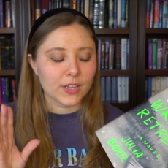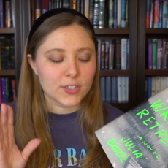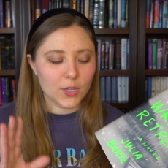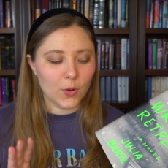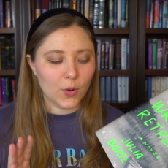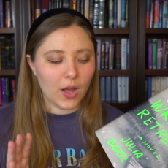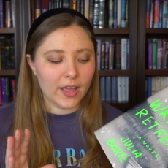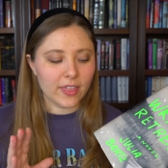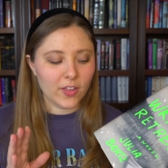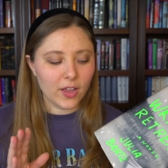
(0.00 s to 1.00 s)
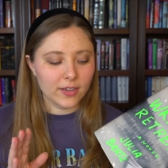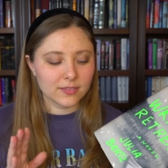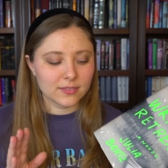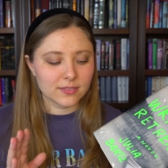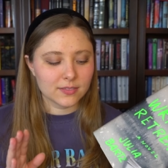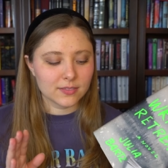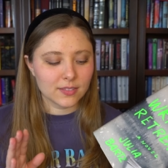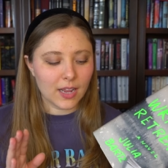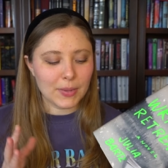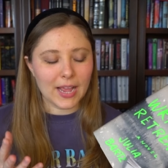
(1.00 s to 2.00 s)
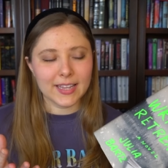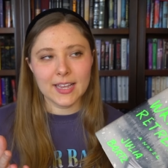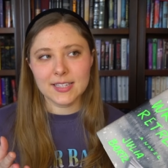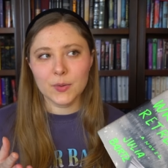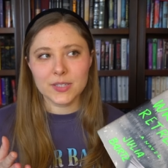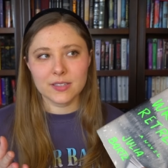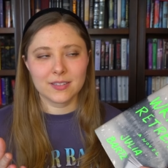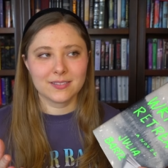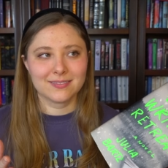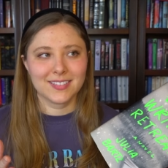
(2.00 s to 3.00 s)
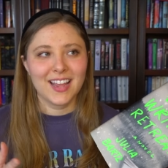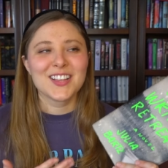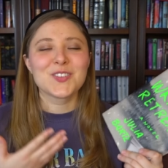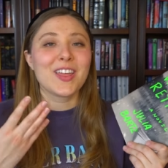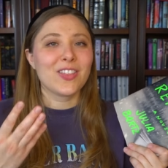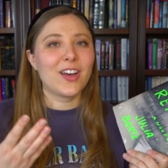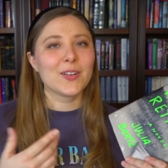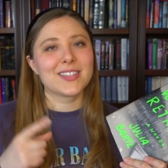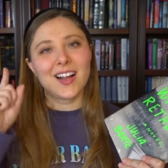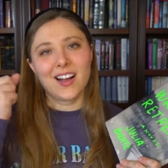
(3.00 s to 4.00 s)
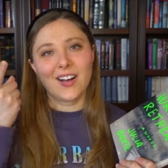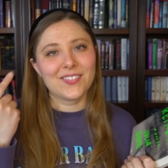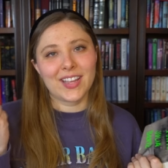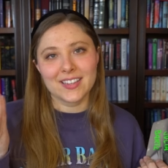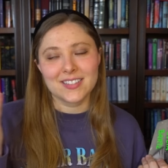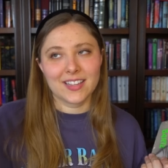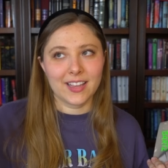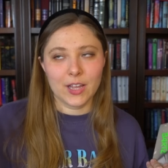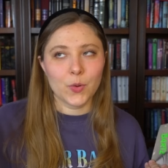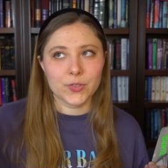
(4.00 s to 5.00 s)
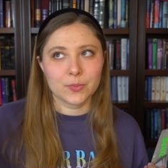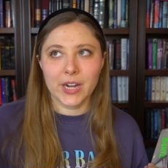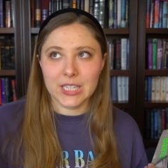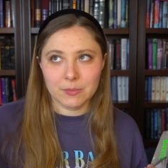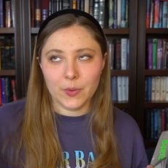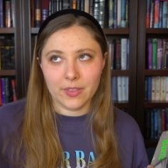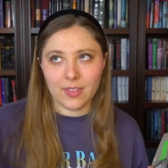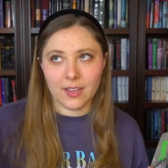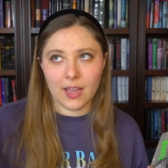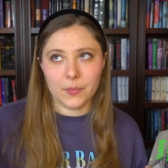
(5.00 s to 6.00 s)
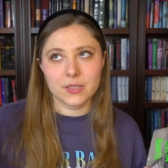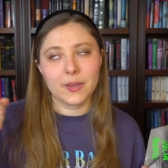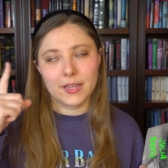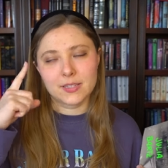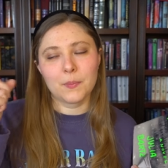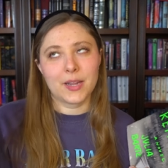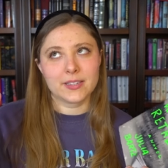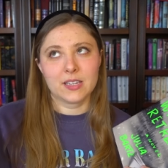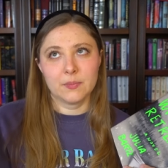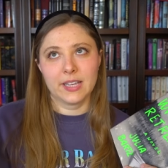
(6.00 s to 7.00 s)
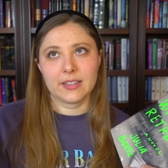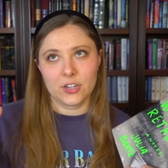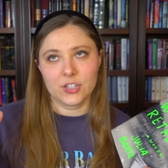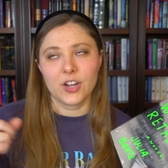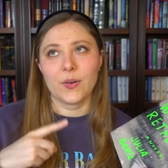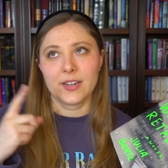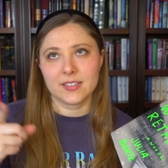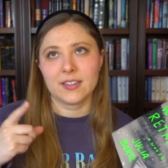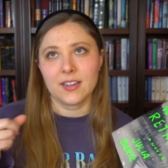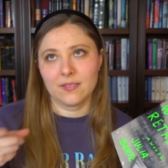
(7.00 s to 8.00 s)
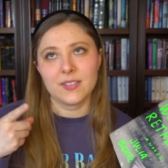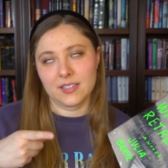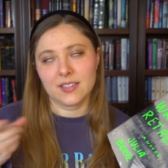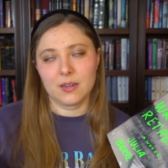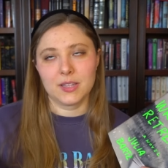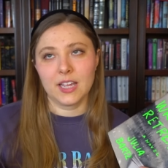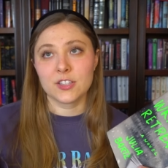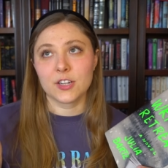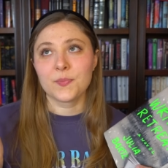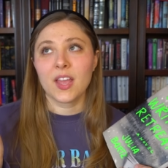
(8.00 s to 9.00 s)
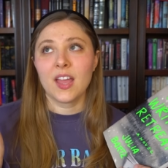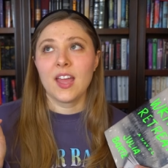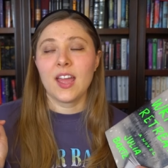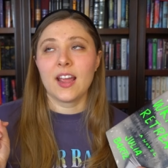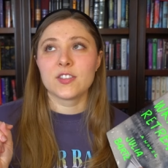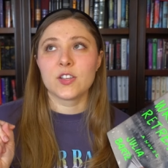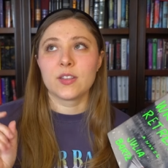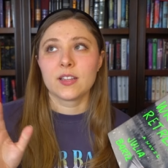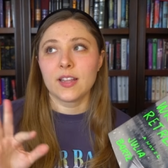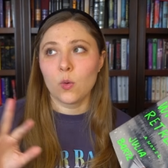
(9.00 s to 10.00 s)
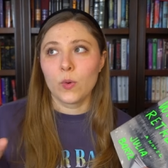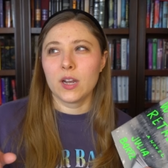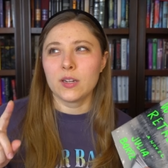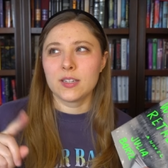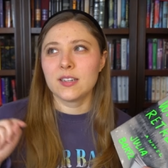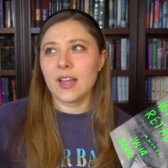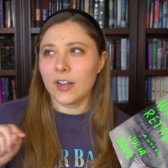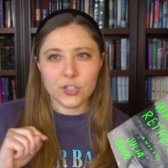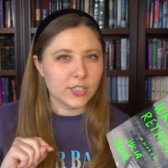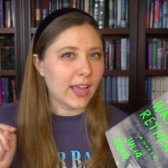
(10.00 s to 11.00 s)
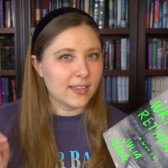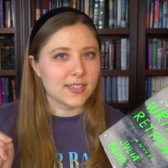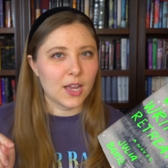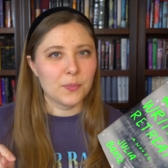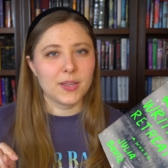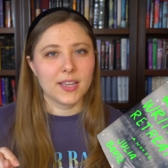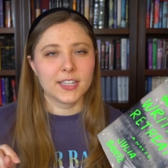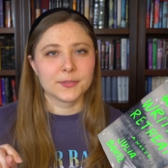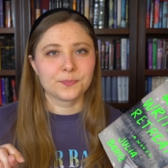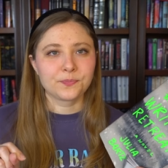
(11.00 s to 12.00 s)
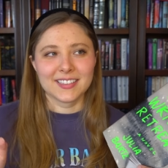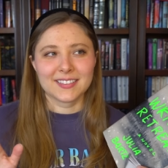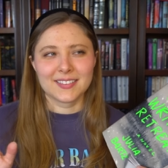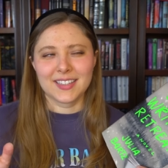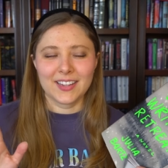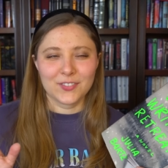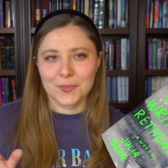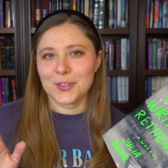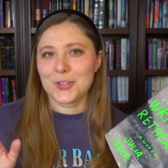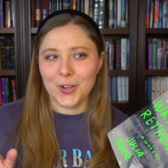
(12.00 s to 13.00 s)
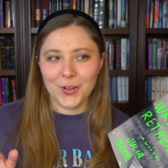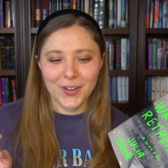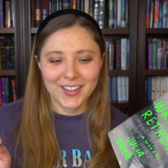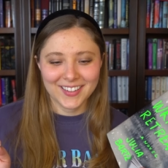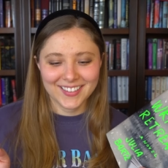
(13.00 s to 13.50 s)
so I thought, I was like, oh, I've guessed it. Like, it won't surprise me when the thing happens because I bet it's gonna be like that show and this is gonna be the answer. And so then like when it didn't actually end up being the thing from the show,